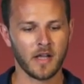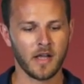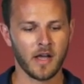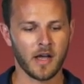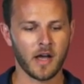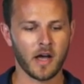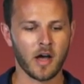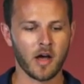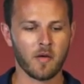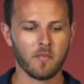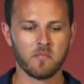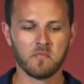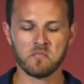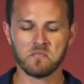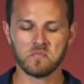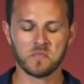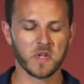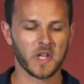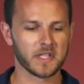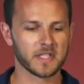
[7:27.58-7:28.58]
Um,
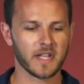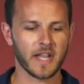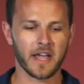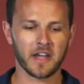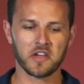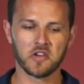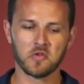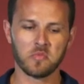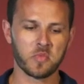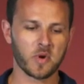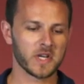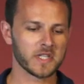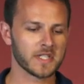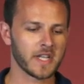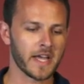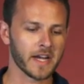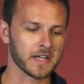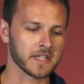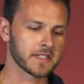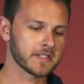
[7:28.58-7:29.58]
it's like you press
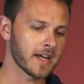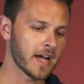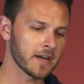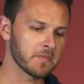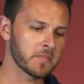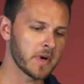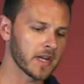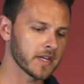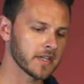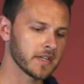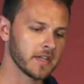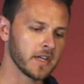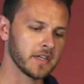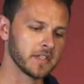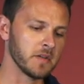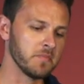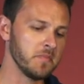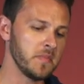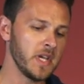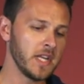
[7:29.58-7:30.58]
like a start button, it
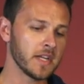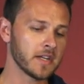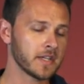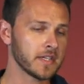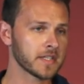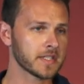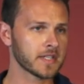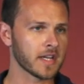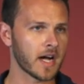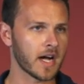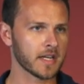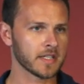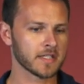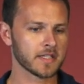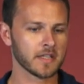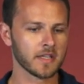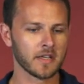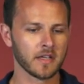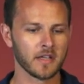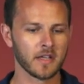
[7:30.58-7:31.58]
immediately starts.
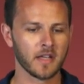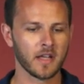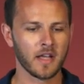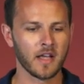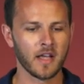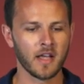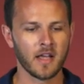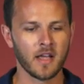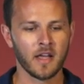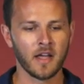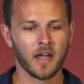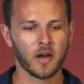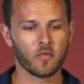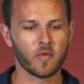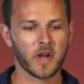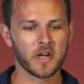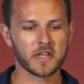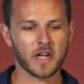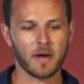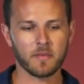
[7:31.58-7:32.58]
It
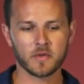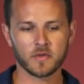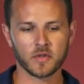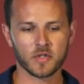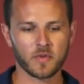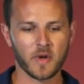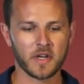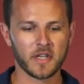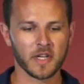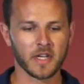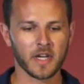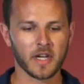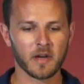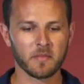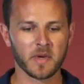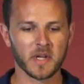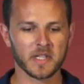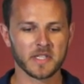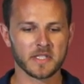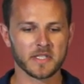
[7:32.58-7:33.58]
went up to 20
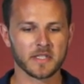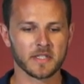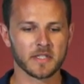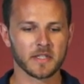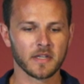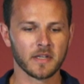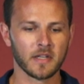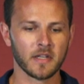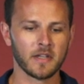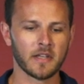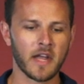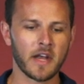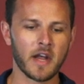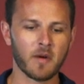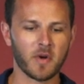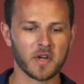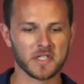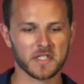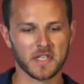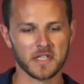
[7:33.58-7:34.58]
gigabits. Then there
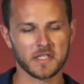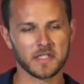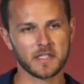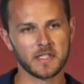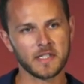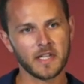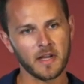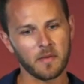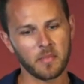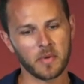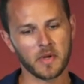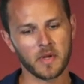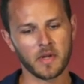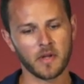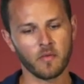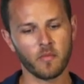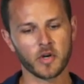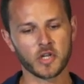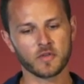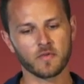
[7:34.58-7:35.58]
was this dip
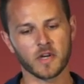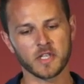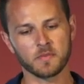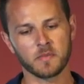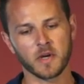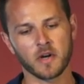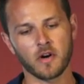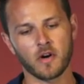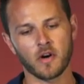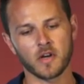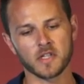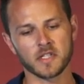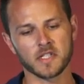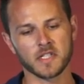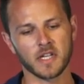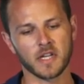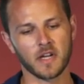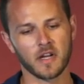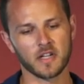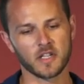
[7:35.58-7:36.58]
which was because
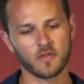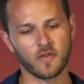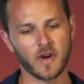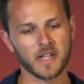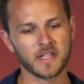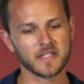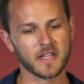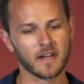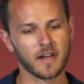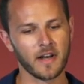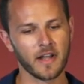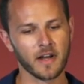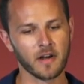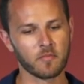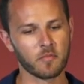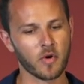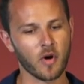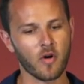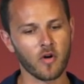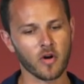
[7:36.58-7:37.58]
the transit link
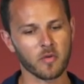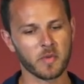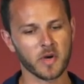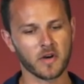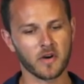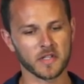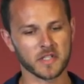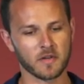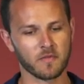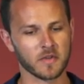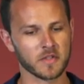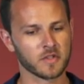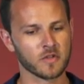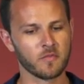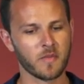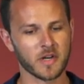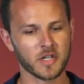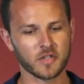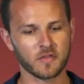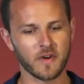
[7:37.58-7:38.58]
broke because it was too
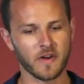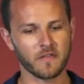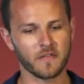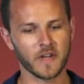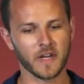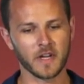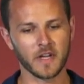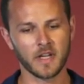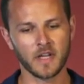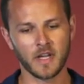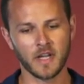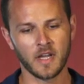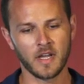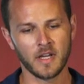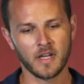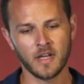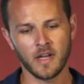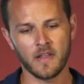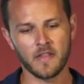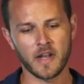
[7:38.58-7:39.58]
much traffic,
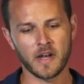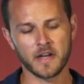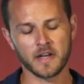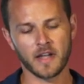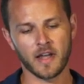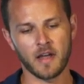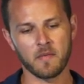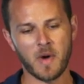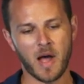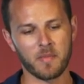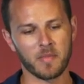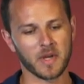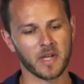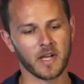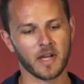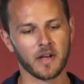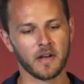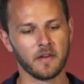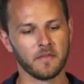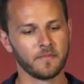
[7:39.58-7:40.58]
and then it came up
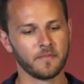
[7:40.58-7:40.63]
again.